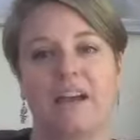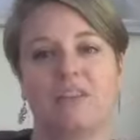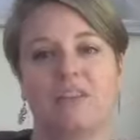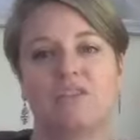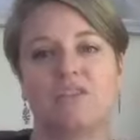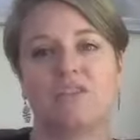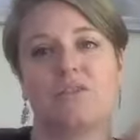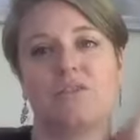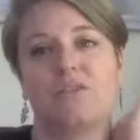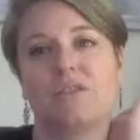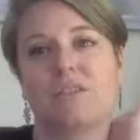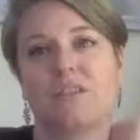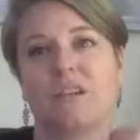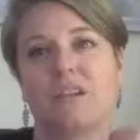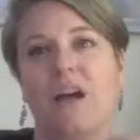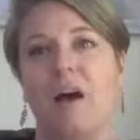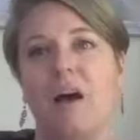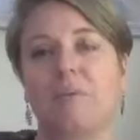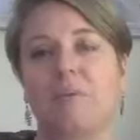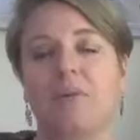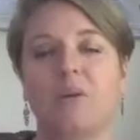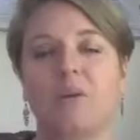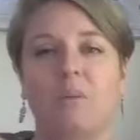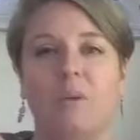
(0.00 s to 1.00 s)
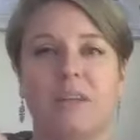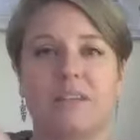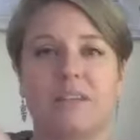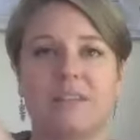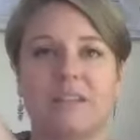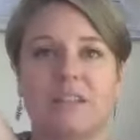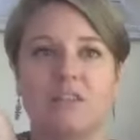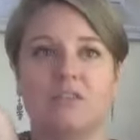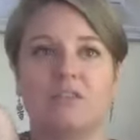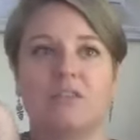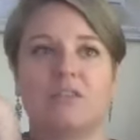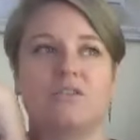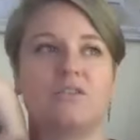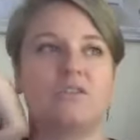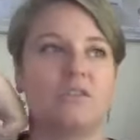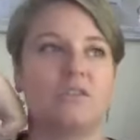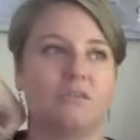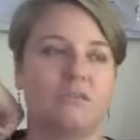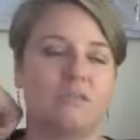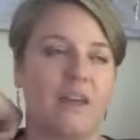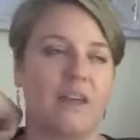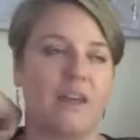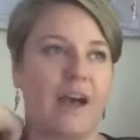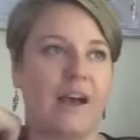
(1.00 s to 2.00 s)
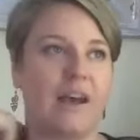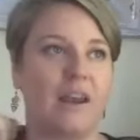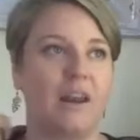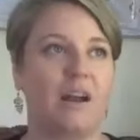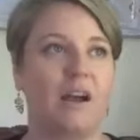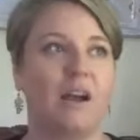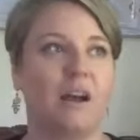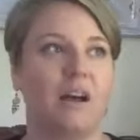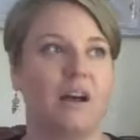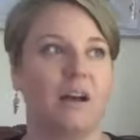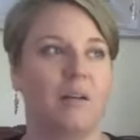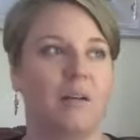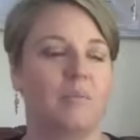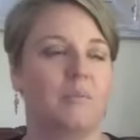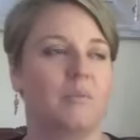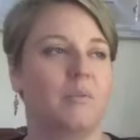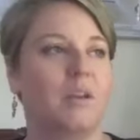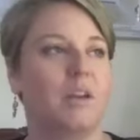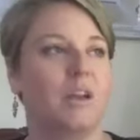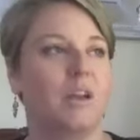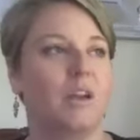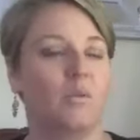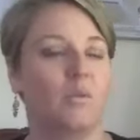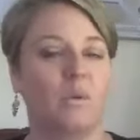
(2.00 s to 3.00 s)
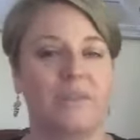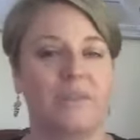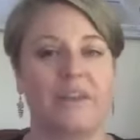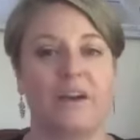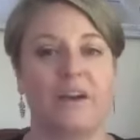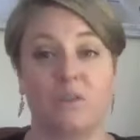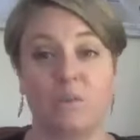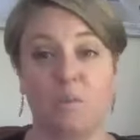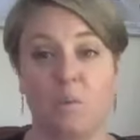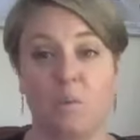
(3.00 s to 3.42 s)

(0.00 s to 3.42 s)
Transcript: And so there's a couple of ways that you can do that without the